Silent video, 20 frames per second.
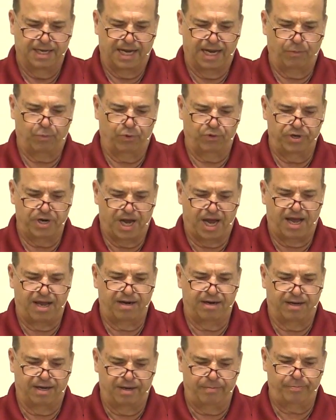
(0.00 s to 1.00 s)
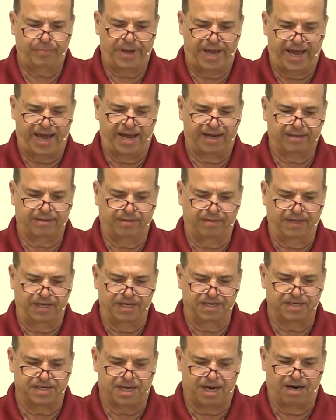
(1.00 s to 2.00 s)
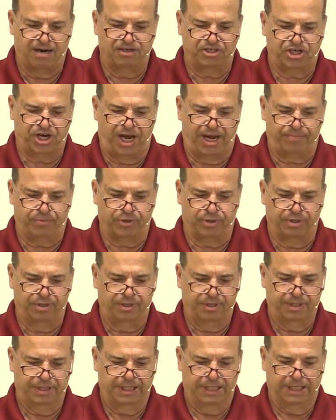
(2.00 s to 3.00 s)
I will not unpack the entire chapter,